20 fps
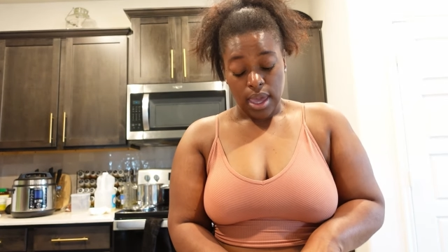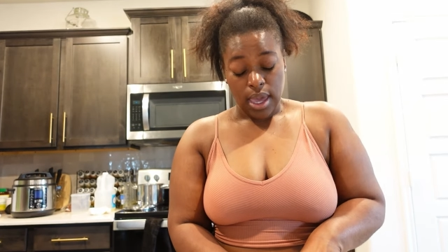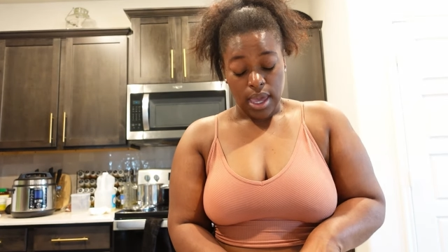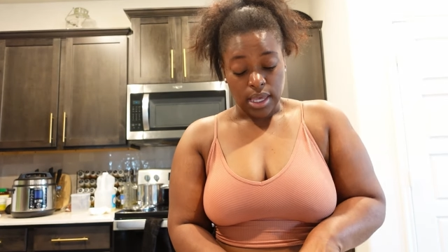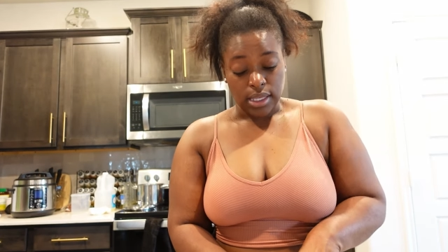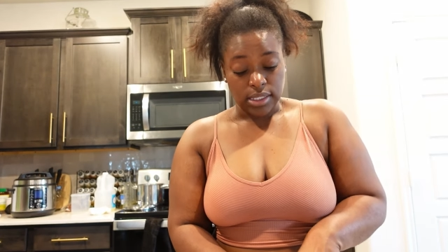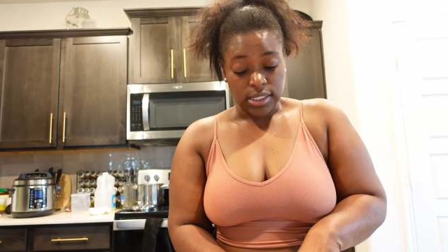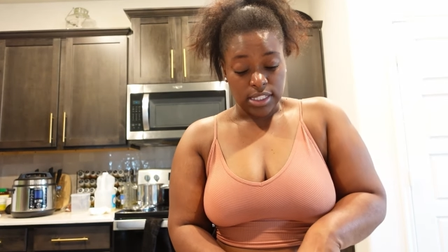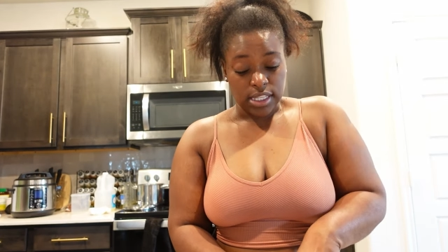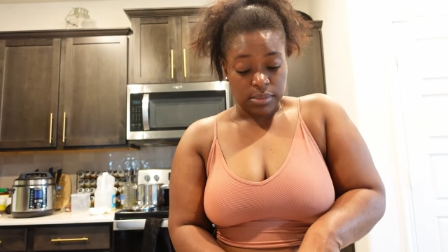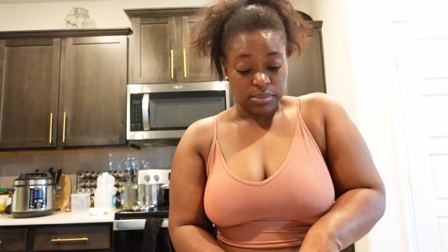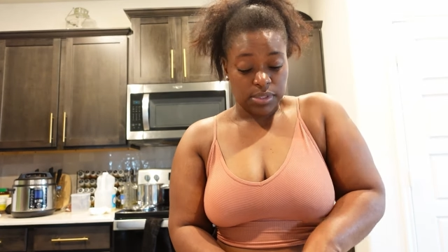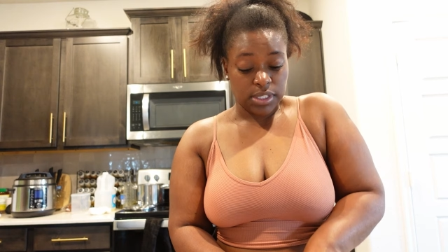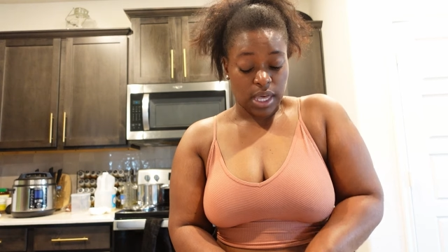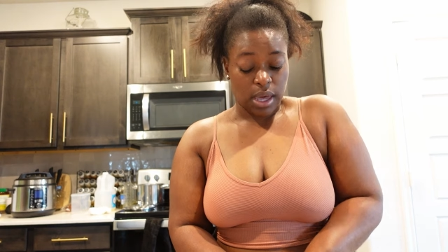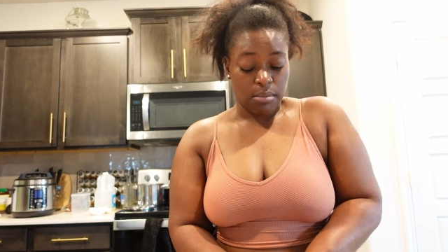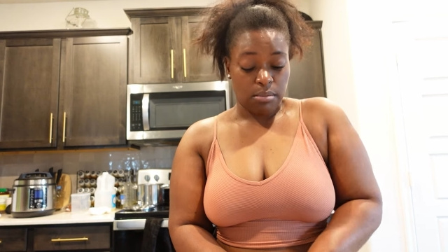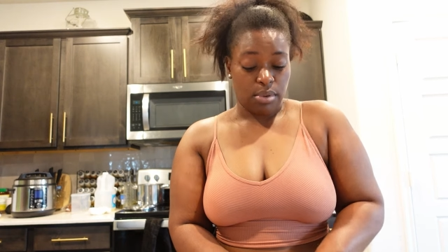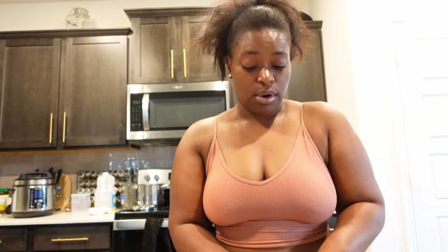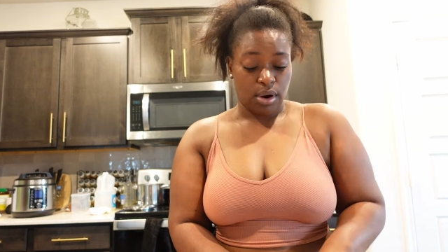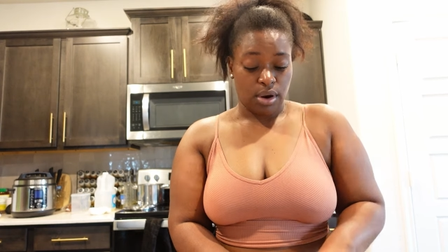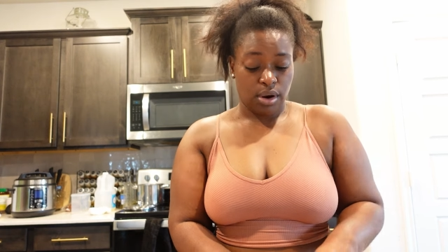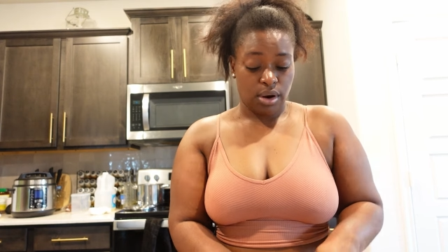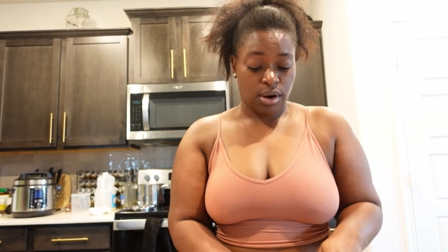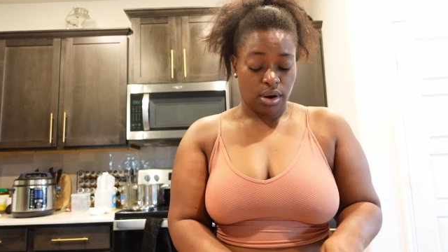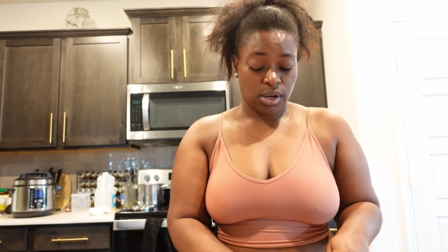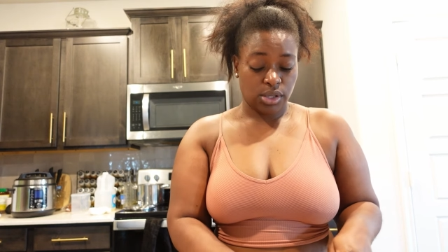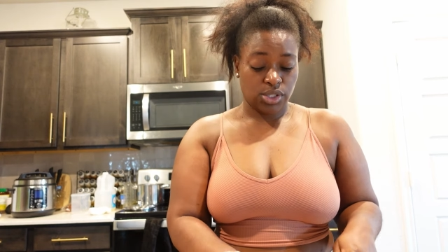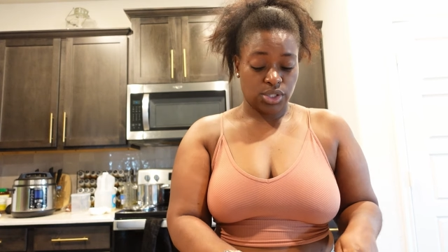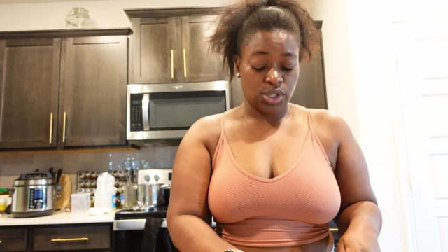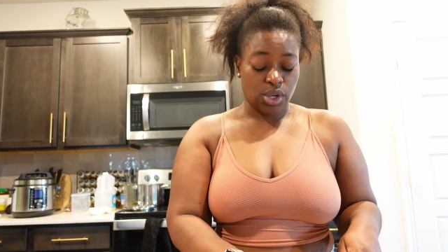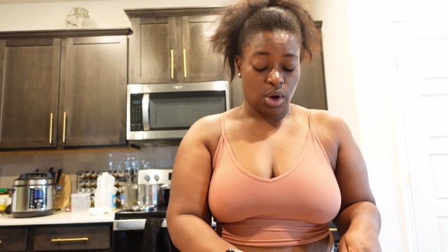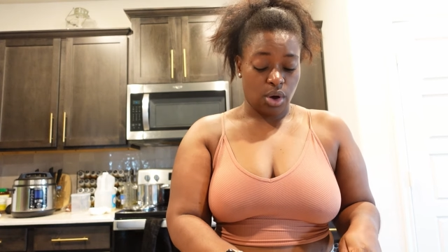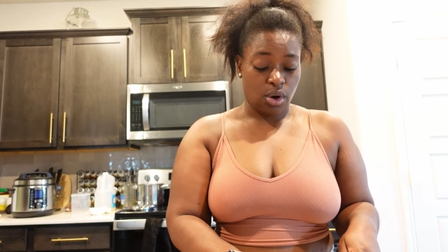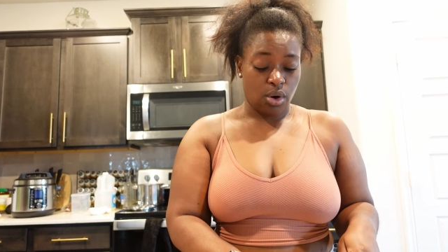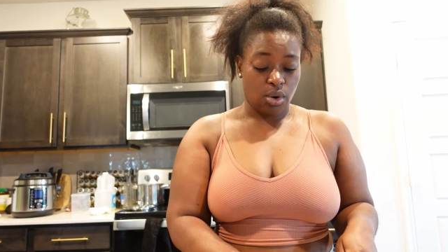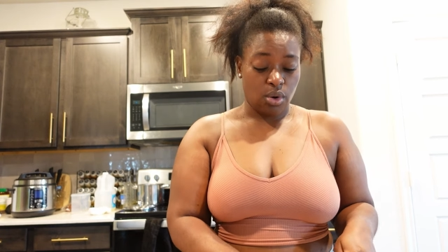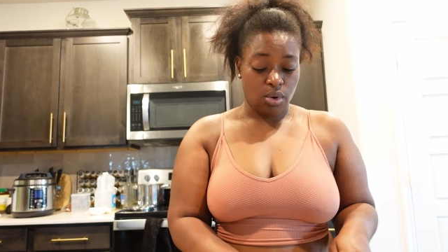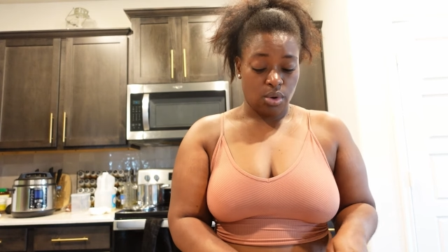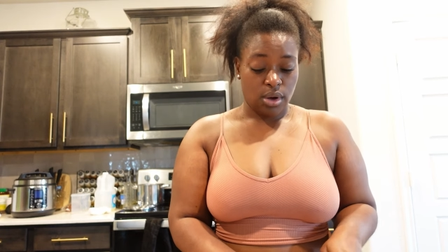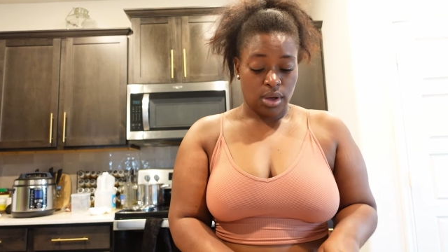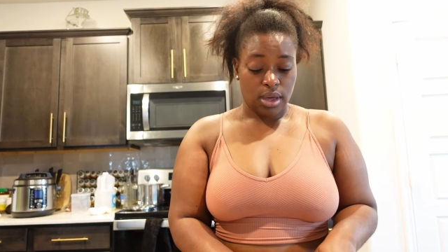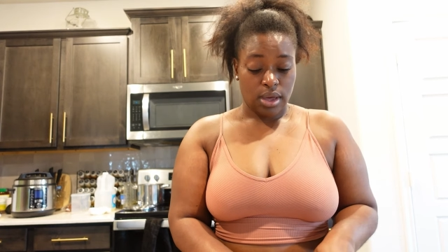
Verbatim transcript: in September so